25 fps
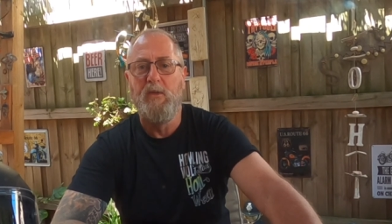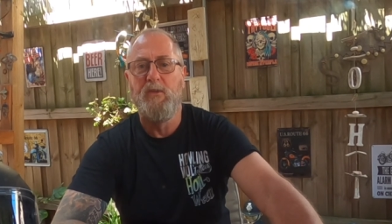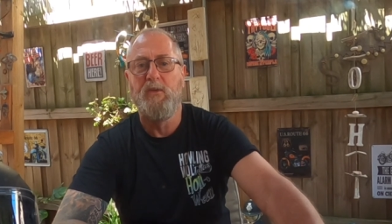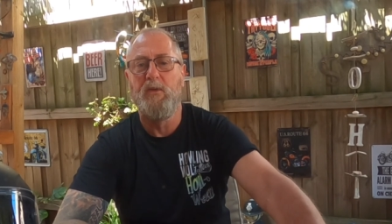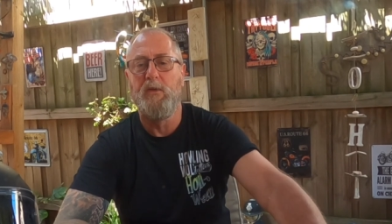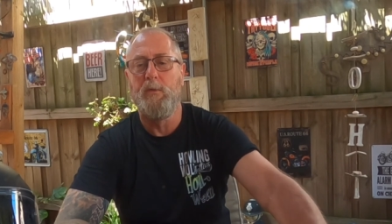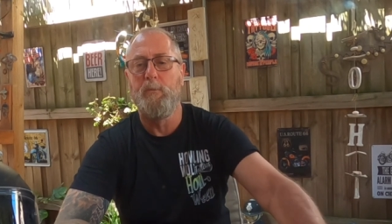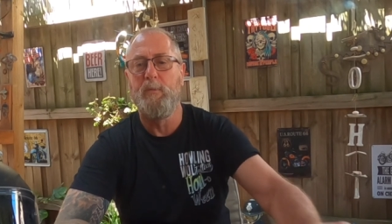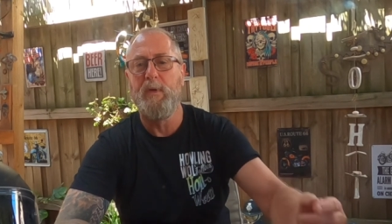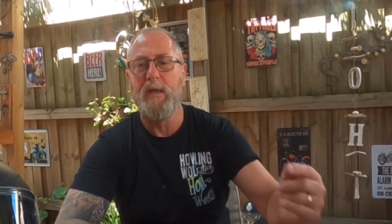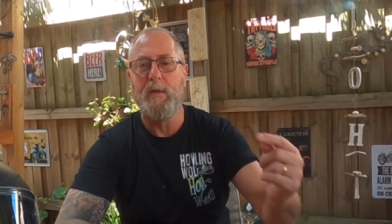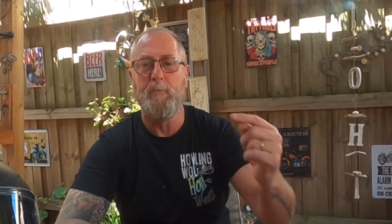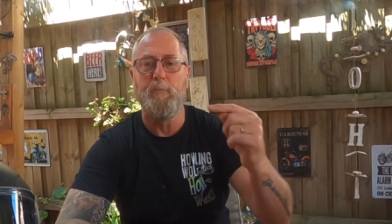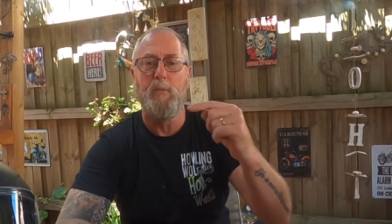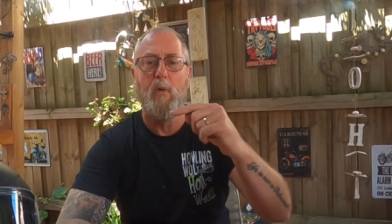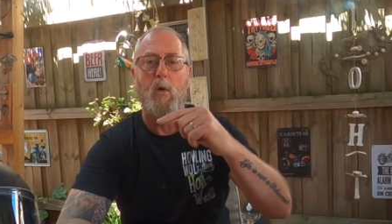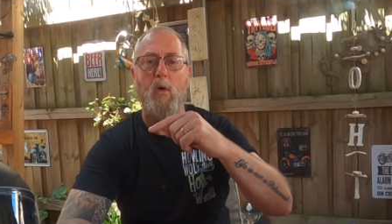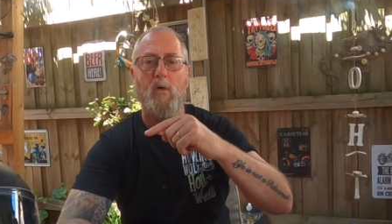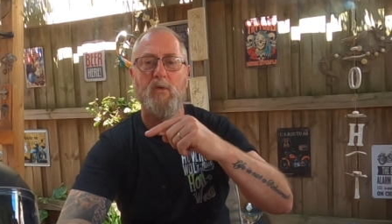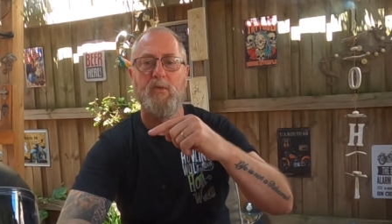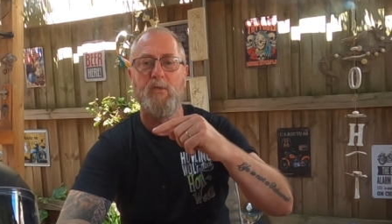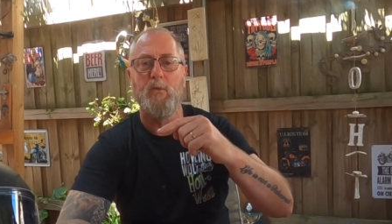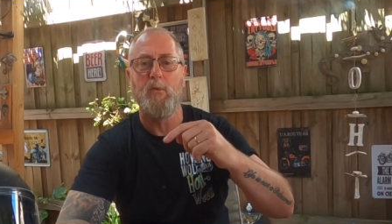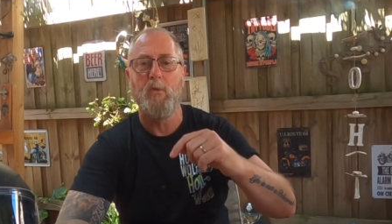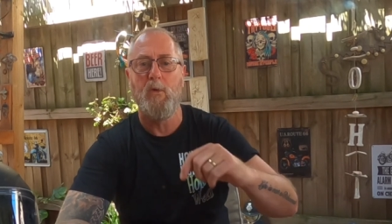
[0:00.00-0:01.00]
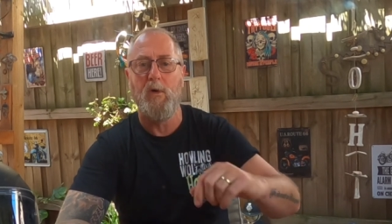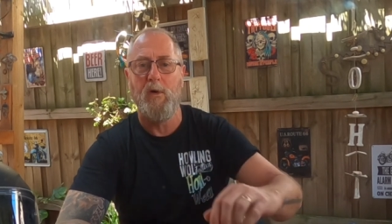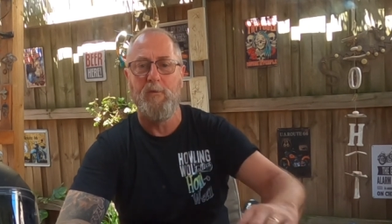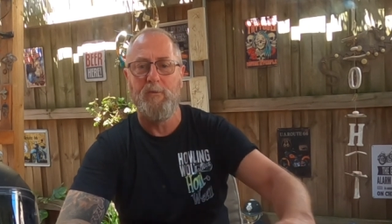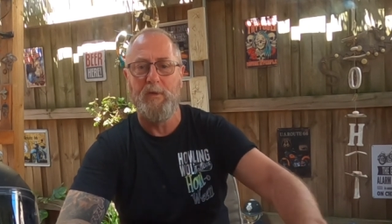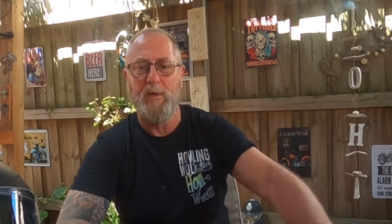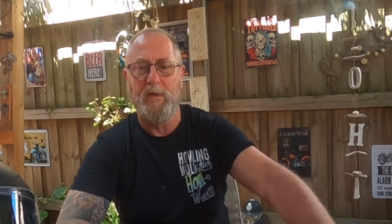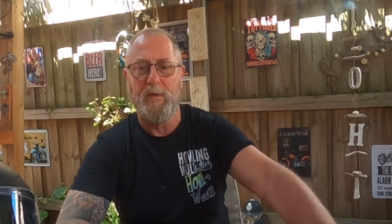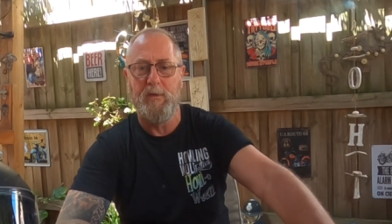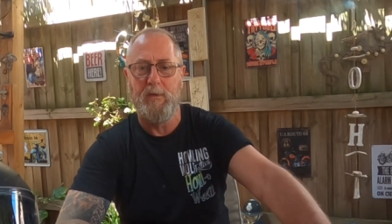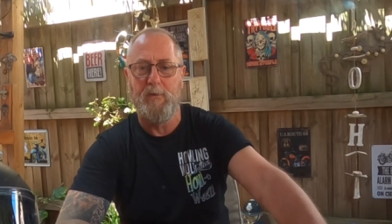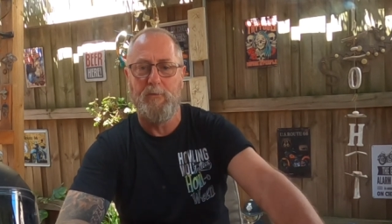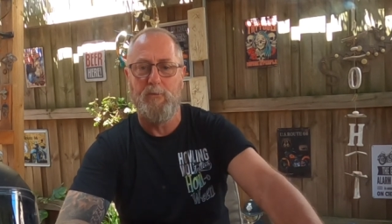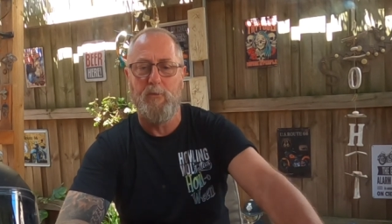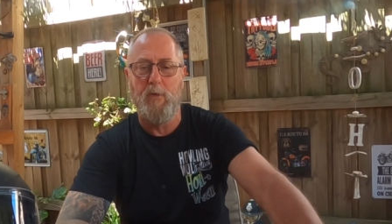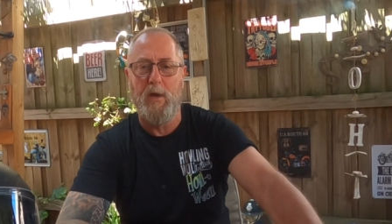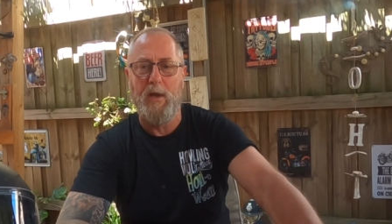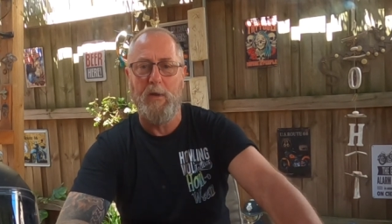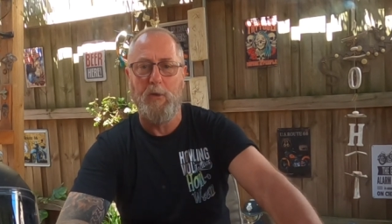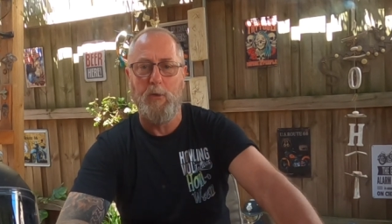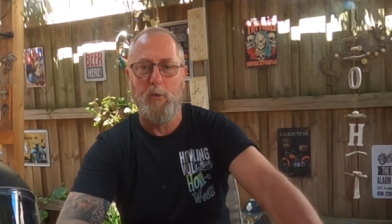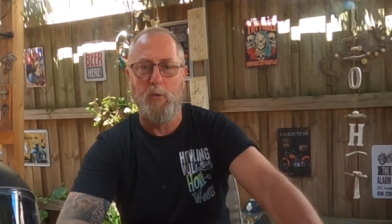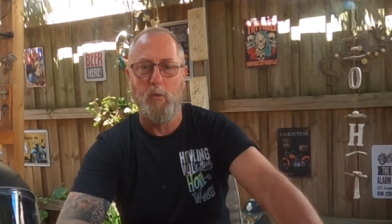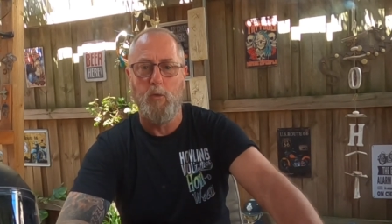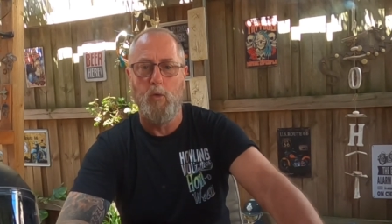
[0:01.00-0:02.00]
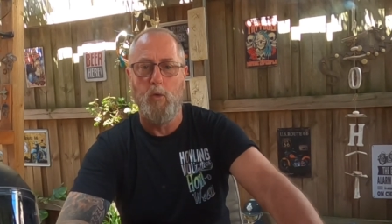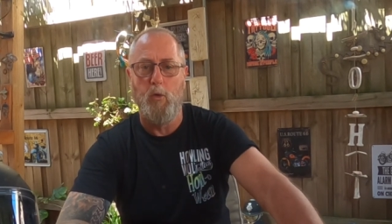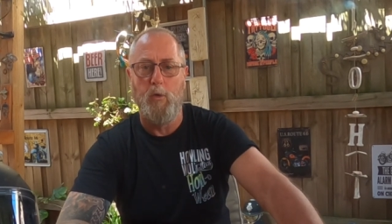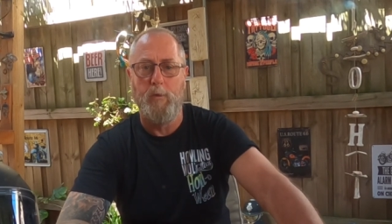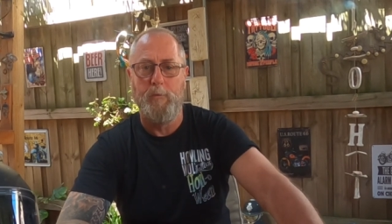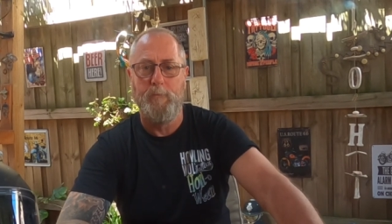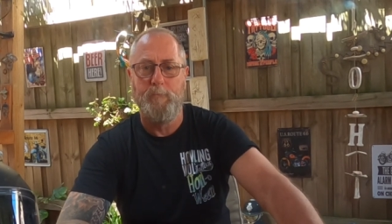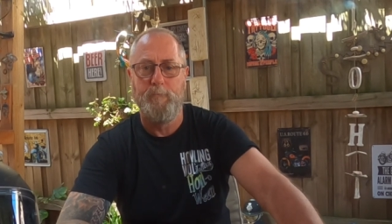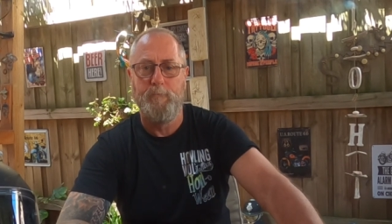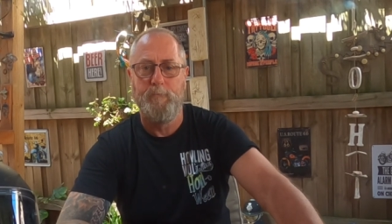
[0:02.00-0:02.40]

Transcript: to the big box arriving at the front door.